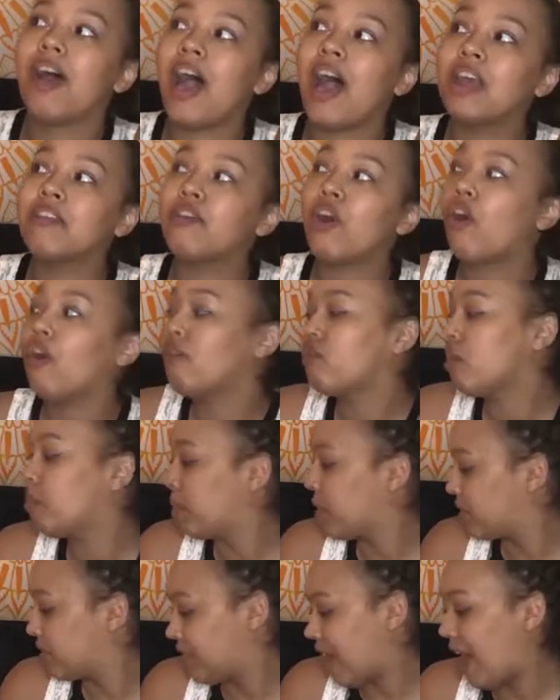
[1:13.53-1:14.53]
out of all
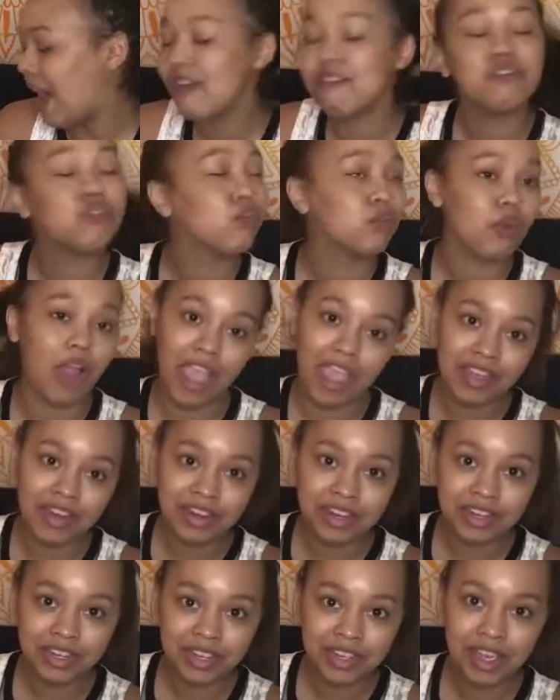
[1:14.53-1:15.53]
the books that I've
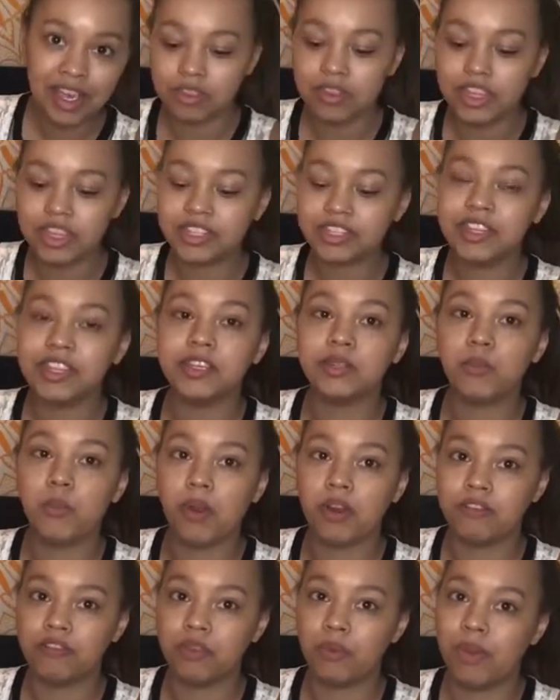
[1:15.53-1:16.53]
read, this is
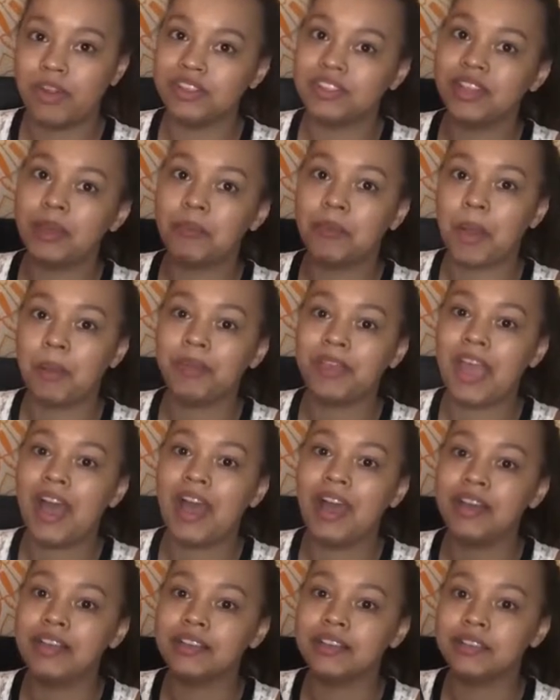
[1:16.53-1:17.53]
one of the ones that probably
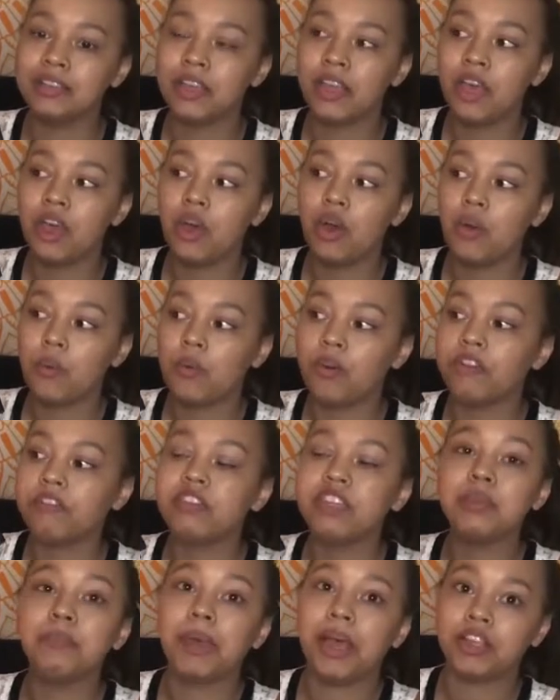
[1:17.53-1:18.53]
has one
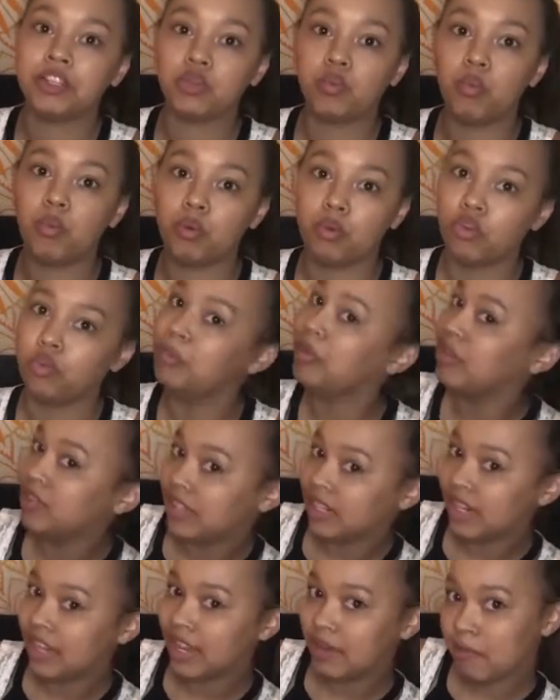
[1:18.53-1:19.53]
of the best world
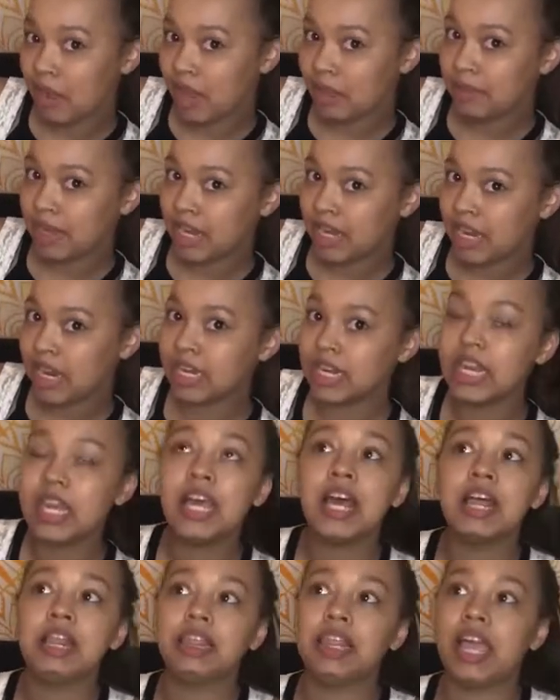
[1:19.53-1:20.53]
building, in my opinion.
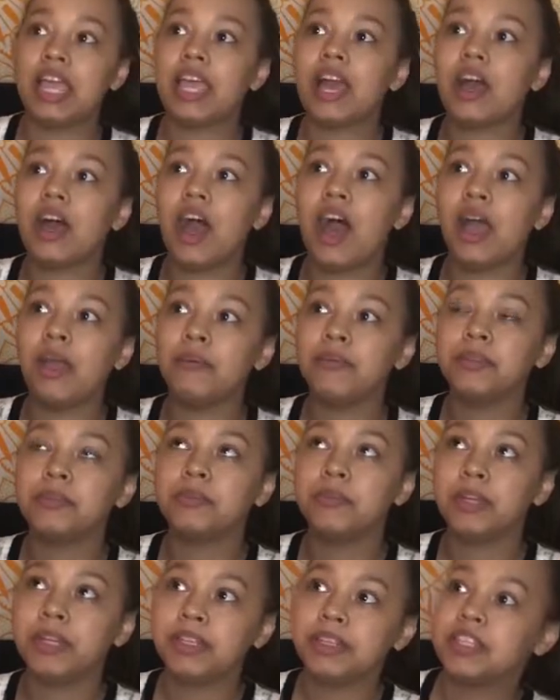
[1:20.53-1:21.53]
Like, I
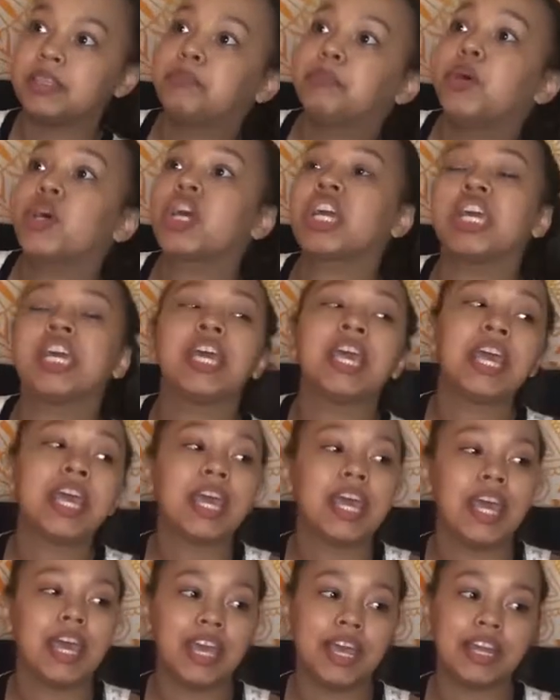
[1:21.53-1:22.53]
was reading this book
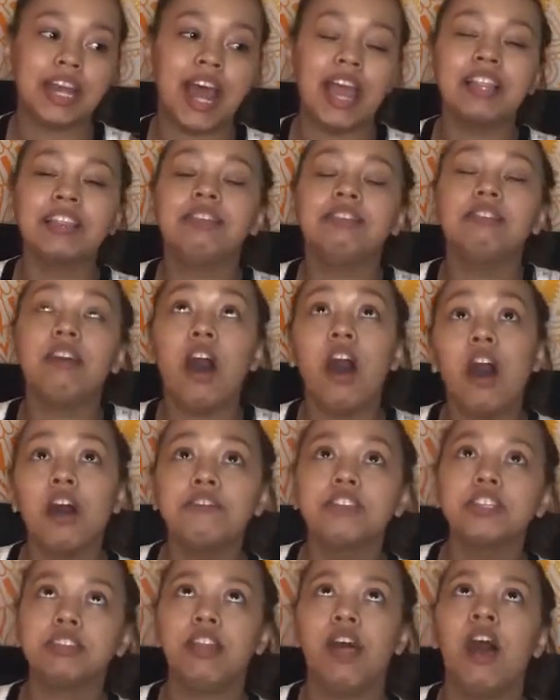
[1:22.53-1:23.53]
and I
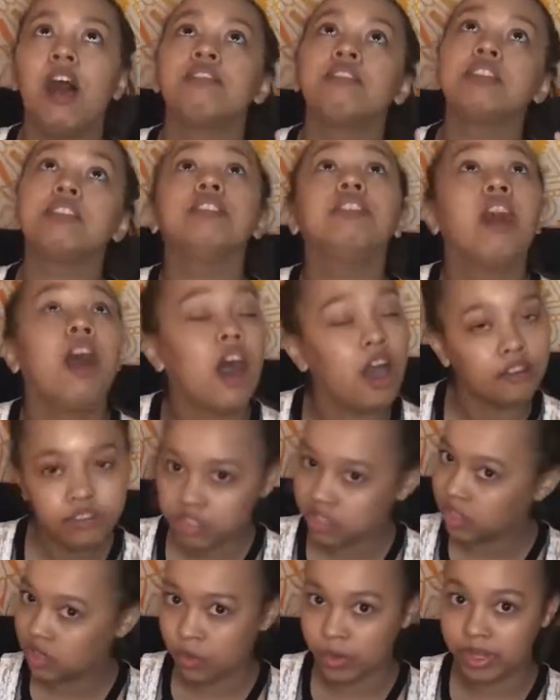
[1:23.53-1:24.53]
loved, loved,
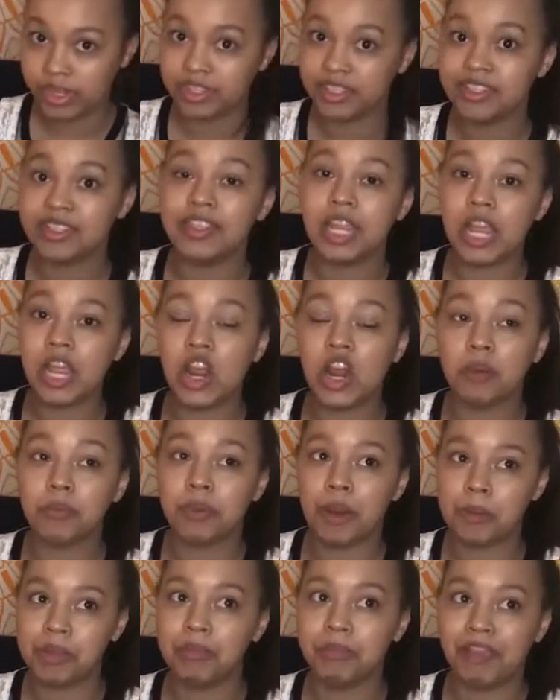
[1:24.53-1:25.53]
loved the queens. They are
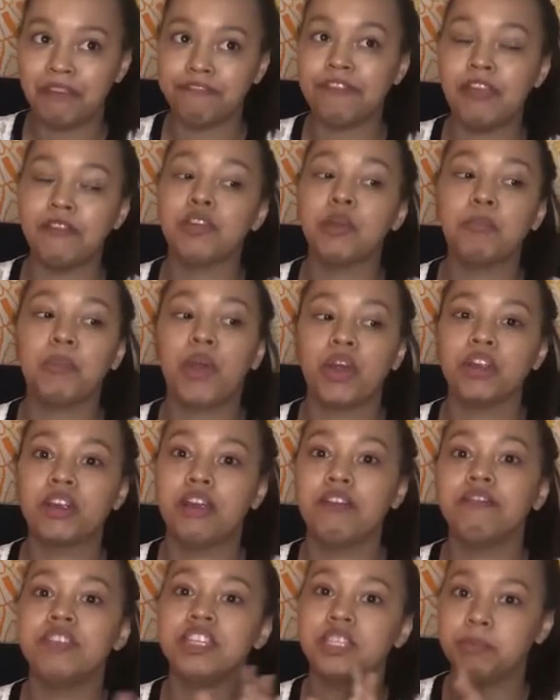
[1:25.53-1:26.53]
probably my favorite
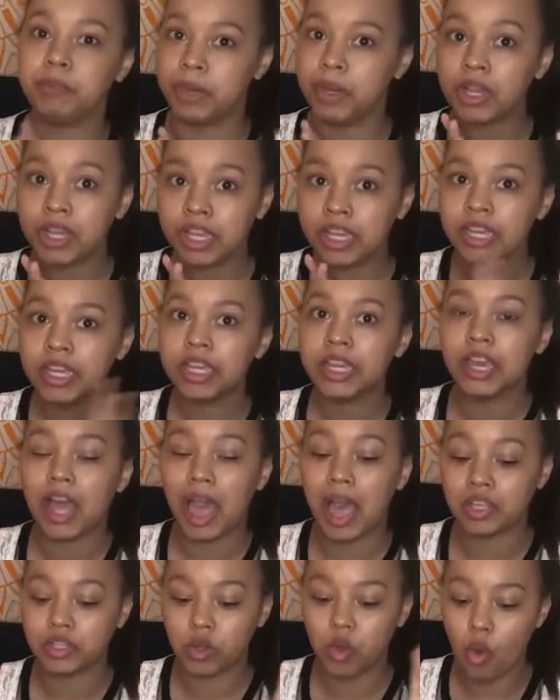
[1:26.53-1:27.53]
part of this book
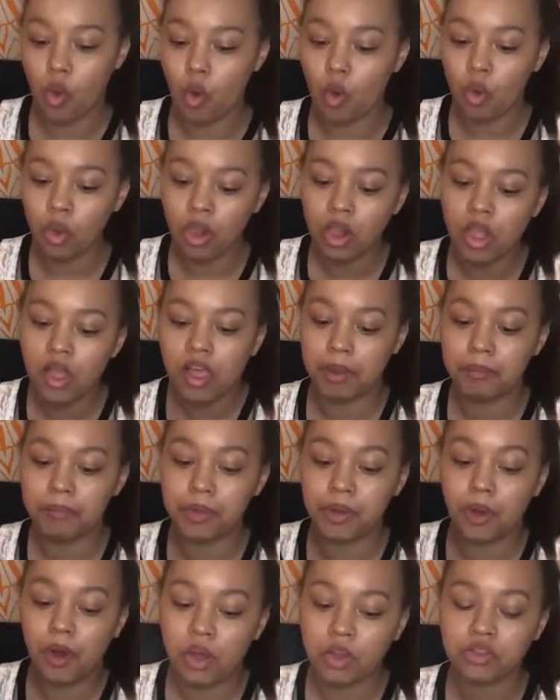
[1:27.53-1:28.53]
as a whole.
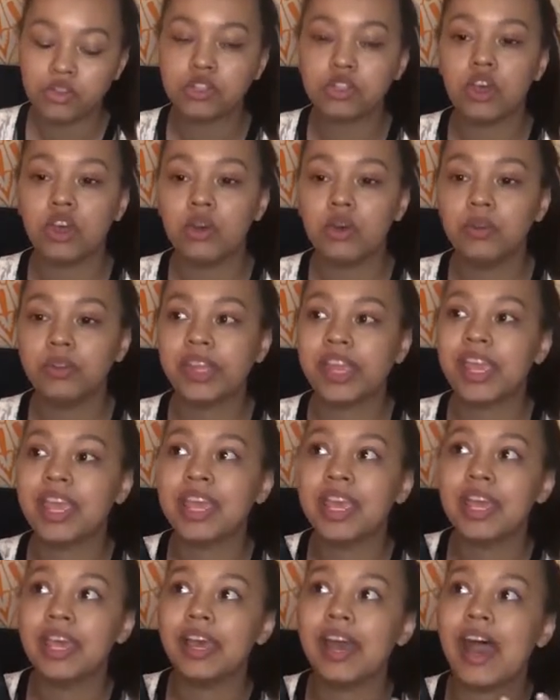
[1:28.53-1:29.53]
But also, like,
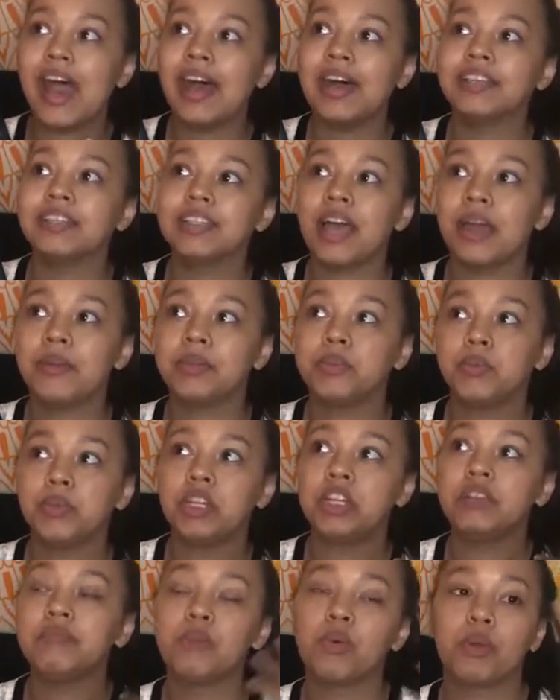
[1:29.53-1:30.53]
as I was
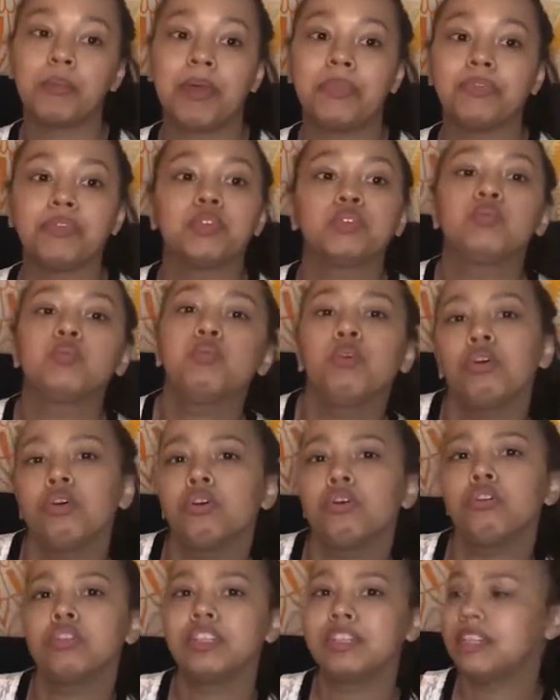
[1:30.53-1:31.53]
reading more about this
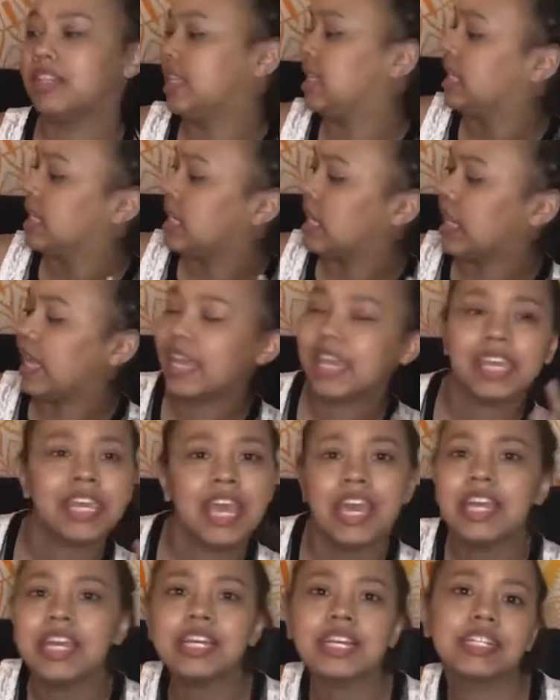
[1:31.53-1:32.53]
world and this, like,
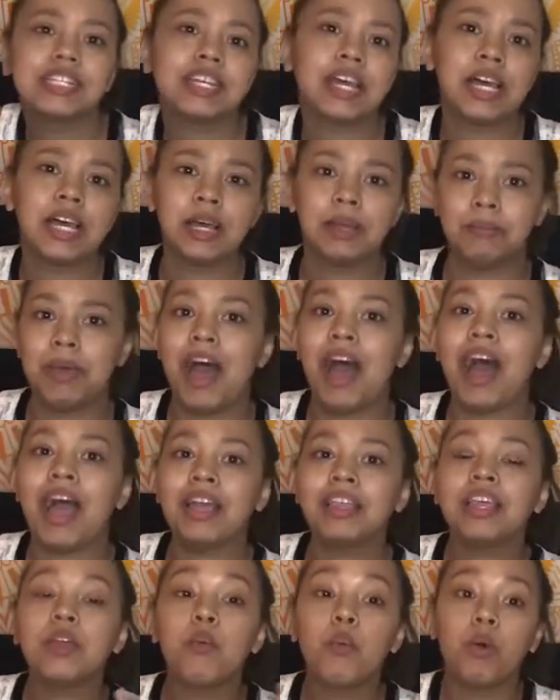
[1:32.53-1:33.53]
kingdom,
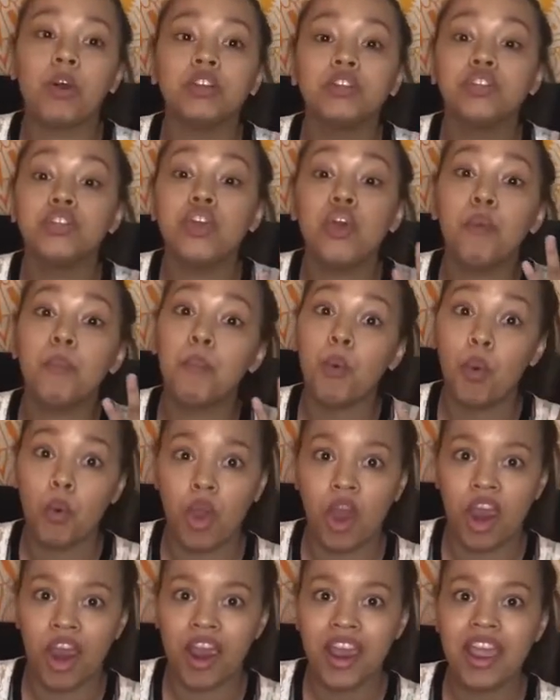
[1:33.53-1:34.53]
I, like, wanted to know
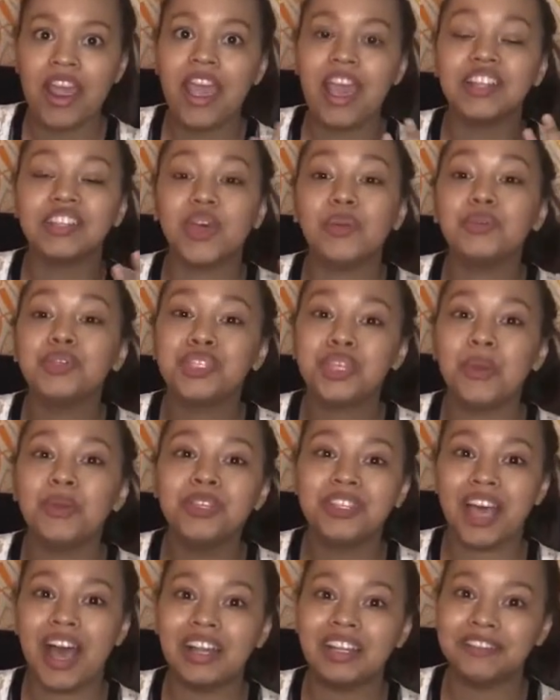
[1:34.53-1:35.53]
more. And so I was
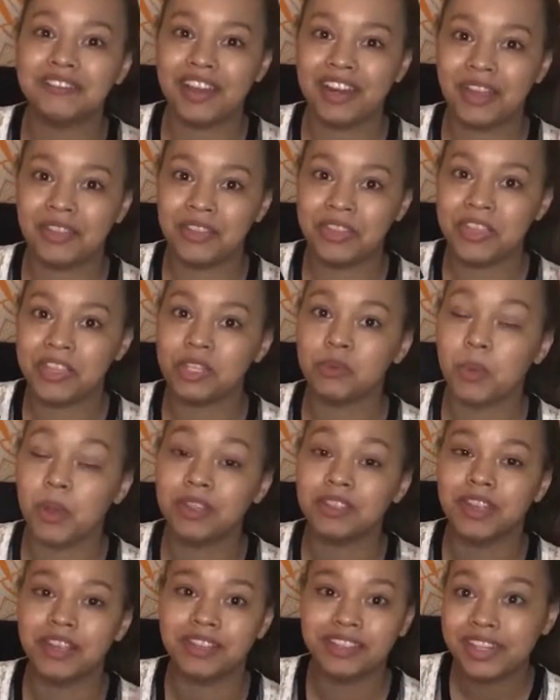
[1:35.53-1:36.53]
so sad to find out that this
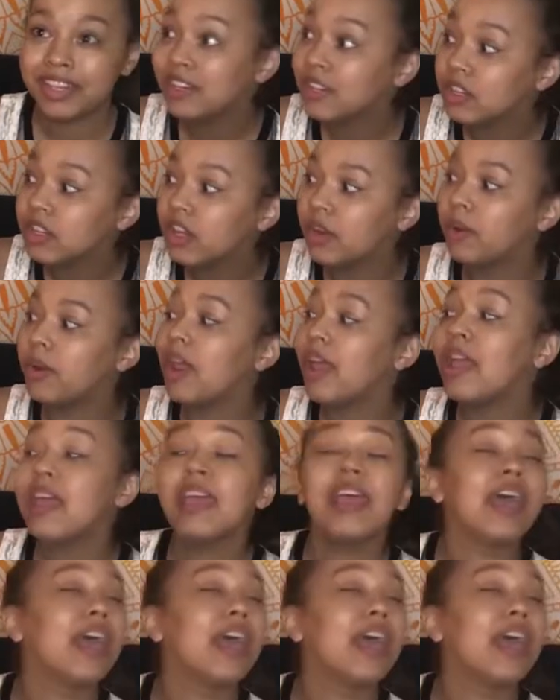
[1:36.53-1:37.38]
was a standalone.